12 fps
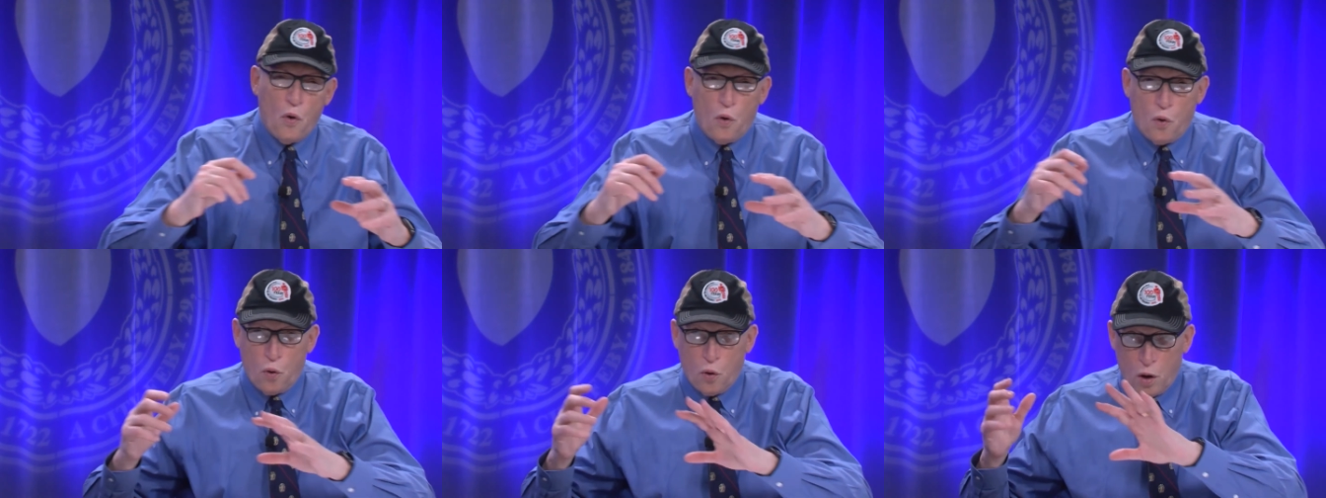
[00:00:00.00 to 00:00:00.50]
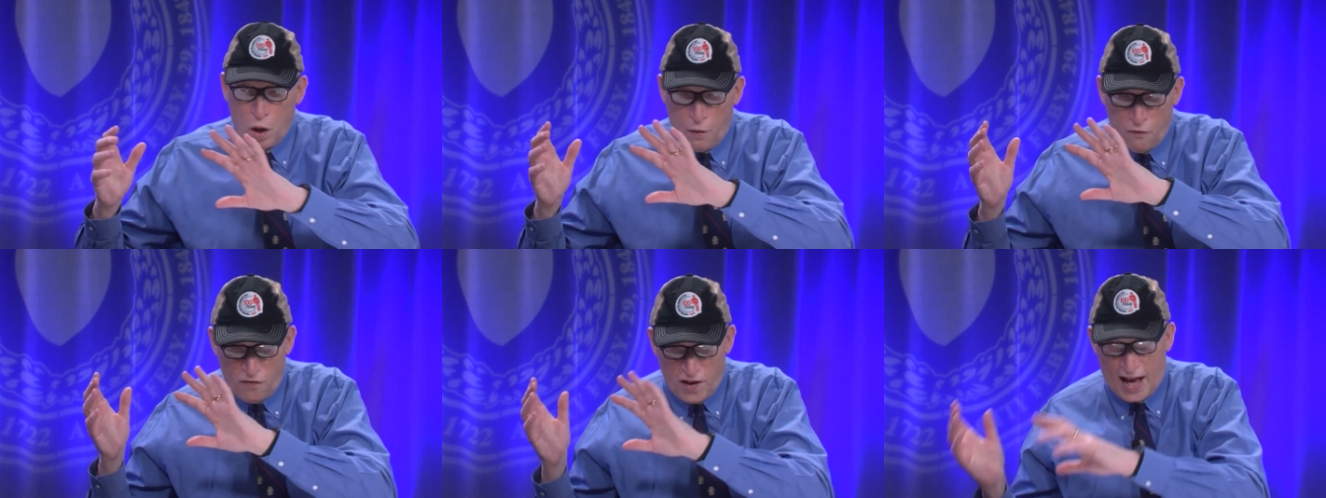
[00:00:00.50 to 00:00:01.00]
or
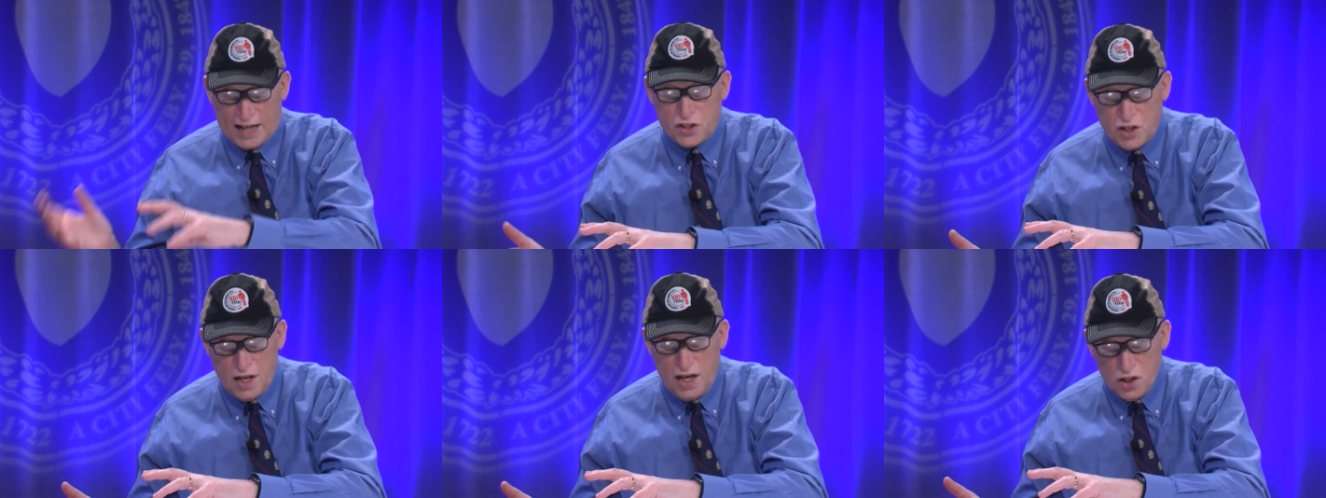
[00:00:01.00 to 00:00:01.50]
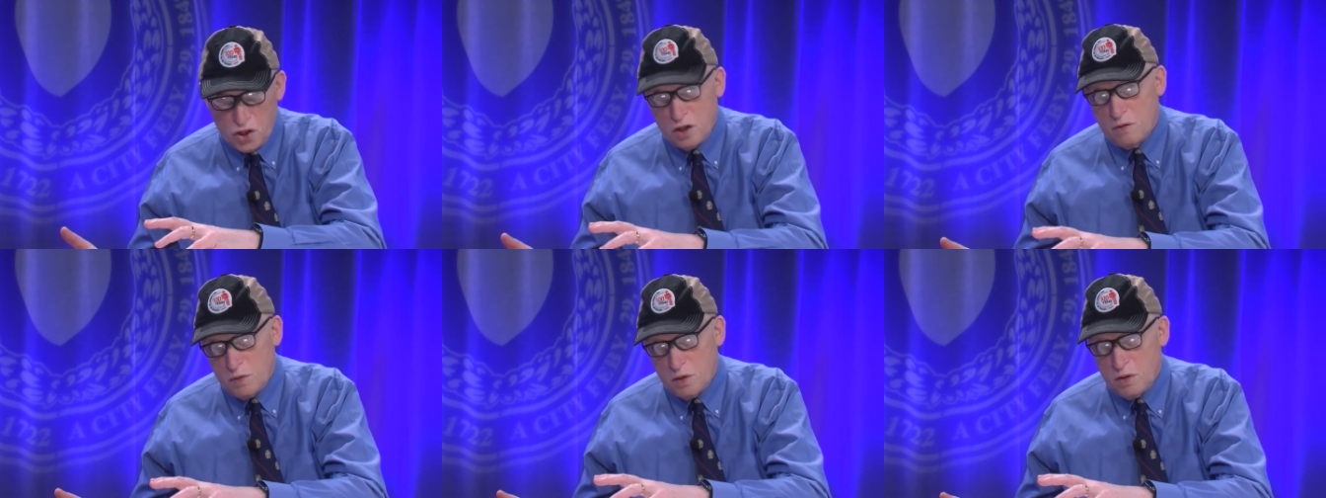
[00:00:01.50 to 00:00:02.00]
vaccination
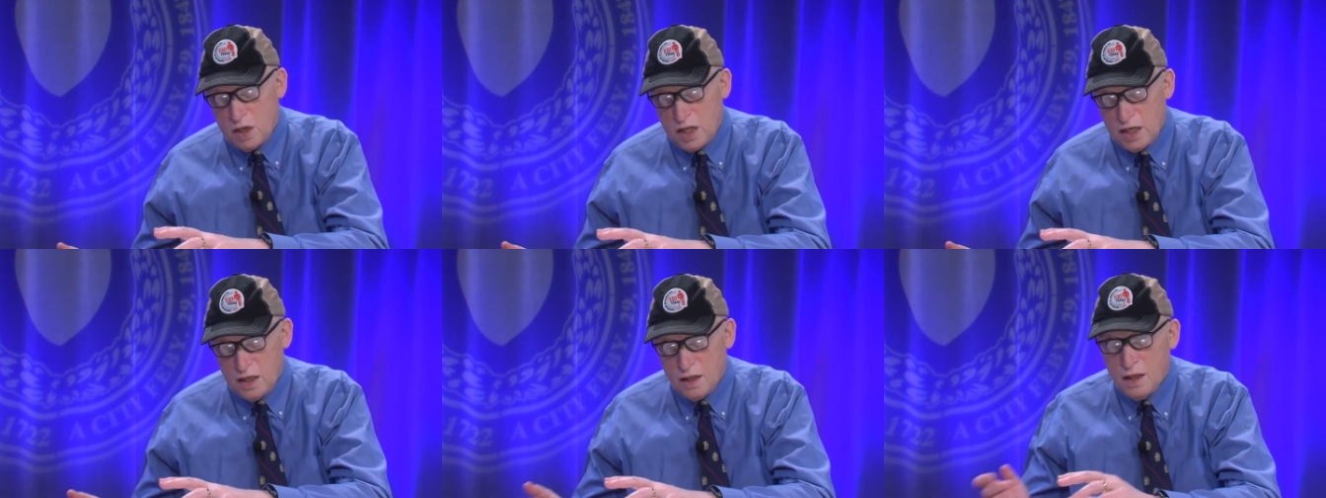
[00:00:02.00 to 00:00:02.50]
immunity,